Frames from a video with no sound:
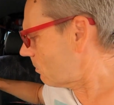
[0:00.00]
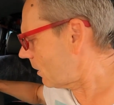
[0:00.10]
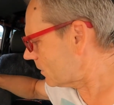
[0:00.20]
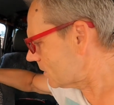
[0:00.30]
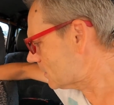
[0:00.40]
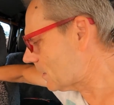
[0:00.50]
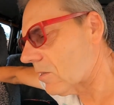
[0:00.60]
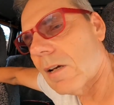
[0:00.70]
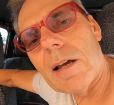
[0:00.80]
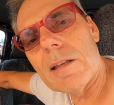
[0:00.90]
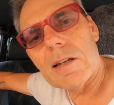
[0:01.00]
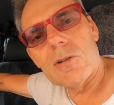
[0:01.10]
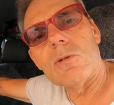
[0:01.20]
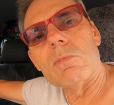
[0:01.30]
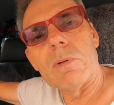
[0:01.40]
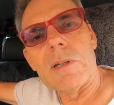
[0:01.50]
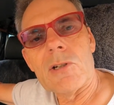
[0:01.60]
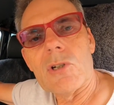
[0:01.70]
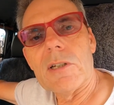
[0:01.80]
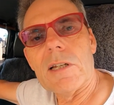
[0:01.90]
about these, yes, okay, they do
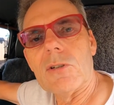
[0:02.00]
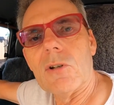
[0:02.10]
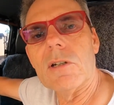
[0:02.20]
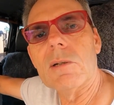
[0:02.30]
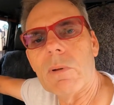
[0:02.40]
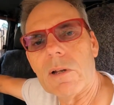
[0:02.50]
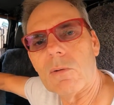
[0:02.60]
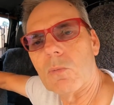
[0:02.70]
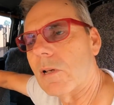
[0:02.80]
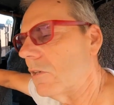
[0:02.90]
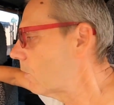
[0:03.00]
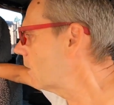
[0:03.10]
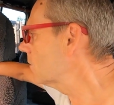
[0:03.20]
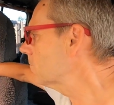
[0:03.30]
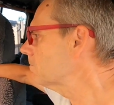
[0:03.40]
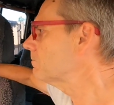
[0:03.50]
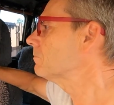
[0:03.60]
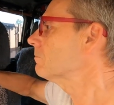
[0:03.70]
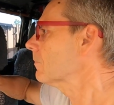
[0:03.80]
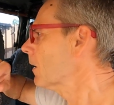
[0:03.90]
potentially get dirty depending on where you are
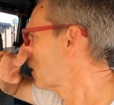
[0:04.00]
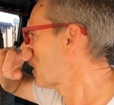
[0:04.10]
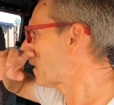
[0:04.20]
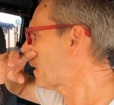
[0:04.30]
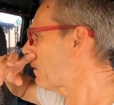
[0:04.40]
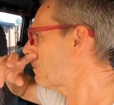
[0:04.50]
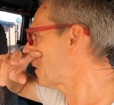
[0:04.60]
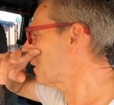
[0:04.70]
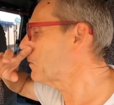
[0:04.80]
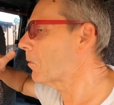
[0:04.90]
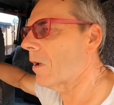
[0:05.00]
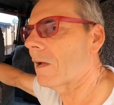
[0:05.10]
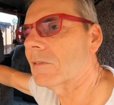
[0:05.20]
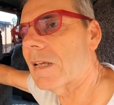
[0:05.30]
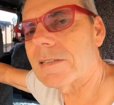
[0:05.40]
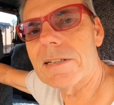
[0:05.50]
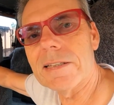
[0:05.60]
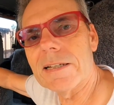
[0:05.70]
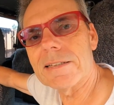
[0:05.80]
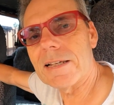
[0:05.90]
and how muddy or how dusty
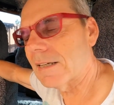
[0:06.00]
things